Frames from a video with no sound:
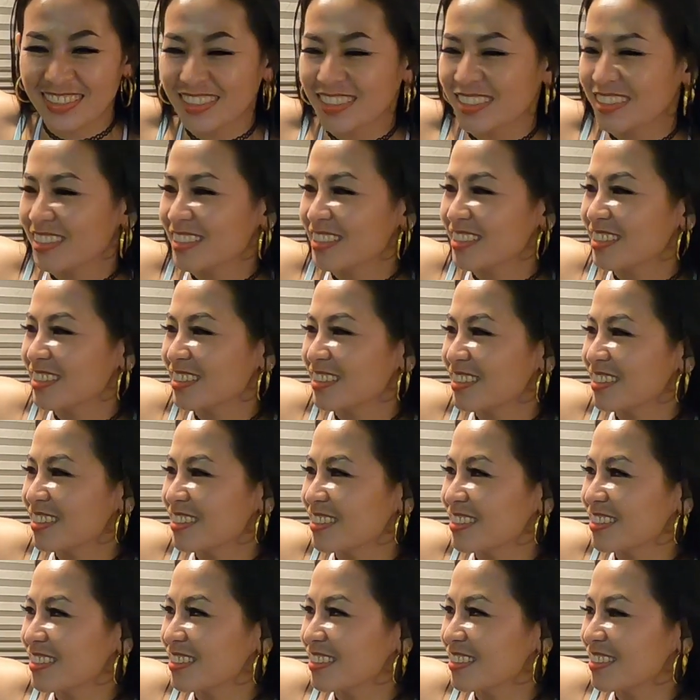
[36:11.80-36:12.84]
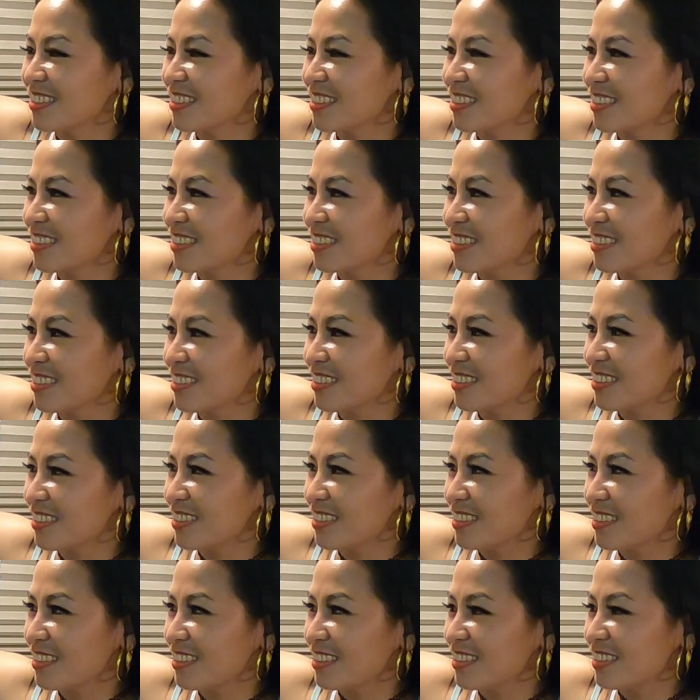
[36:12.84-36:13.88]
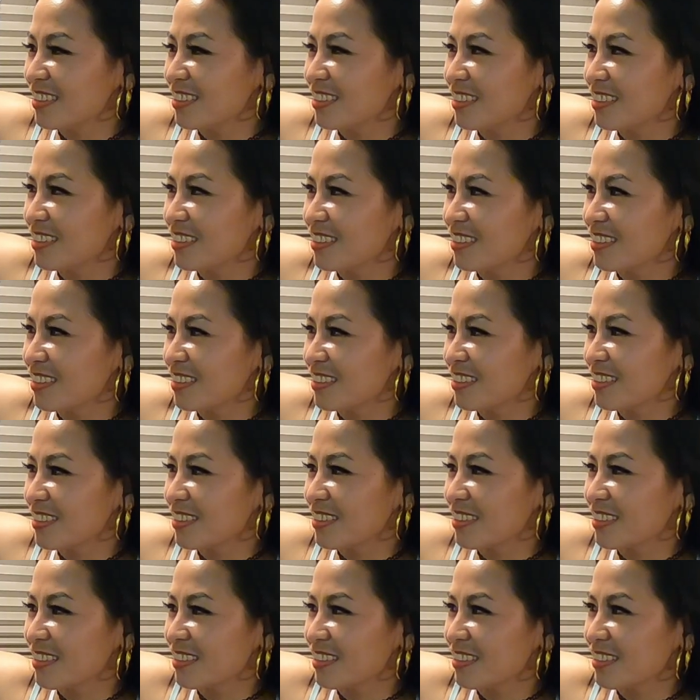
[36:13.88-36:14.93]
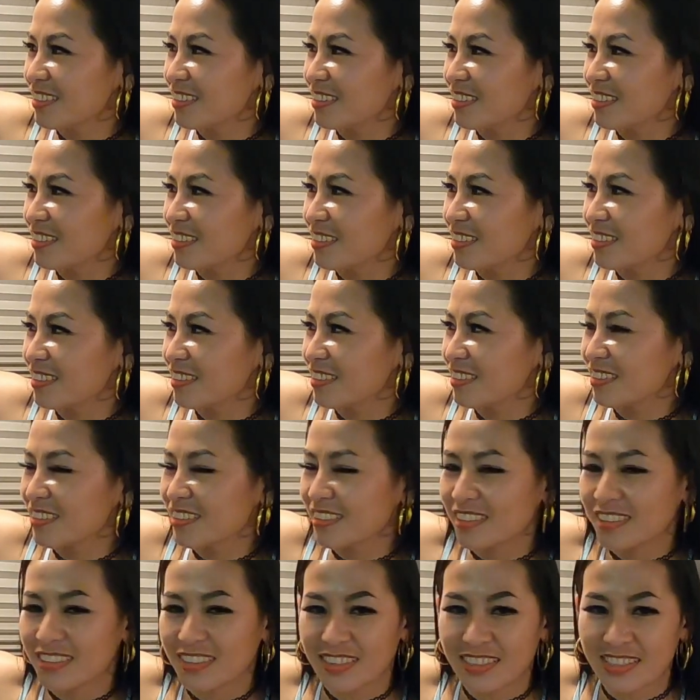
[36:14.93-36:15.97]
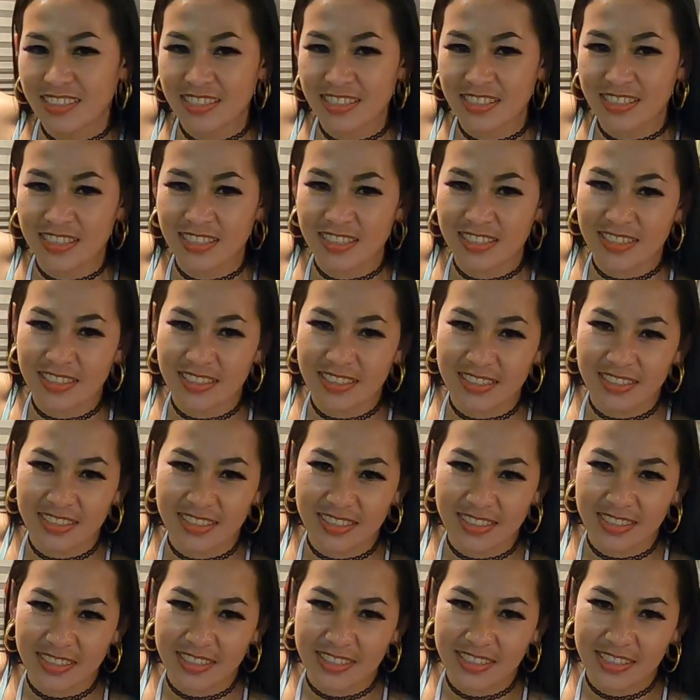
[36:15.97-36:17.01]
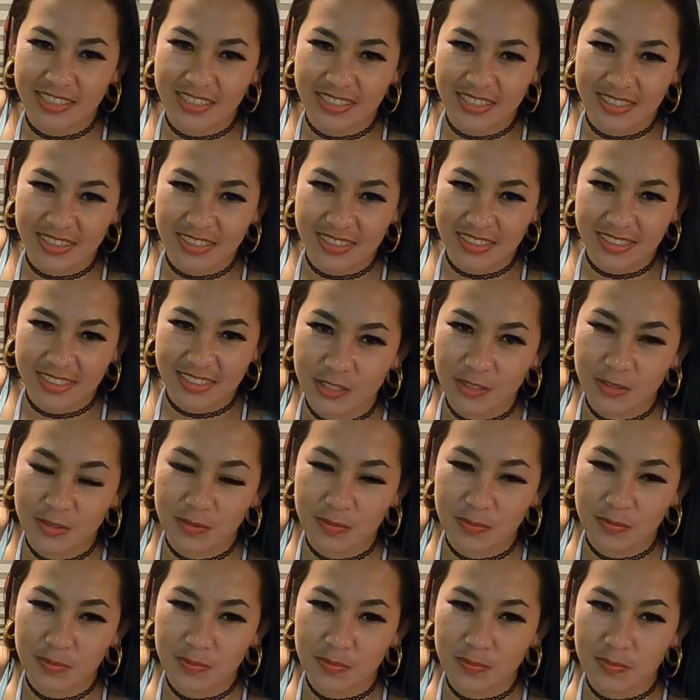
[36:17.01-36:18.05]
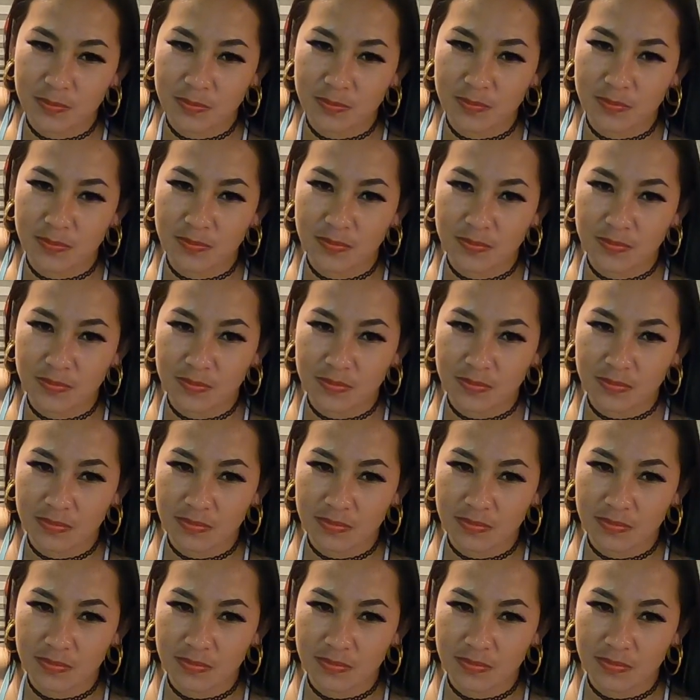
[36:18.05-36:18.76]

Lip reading: (not speaking)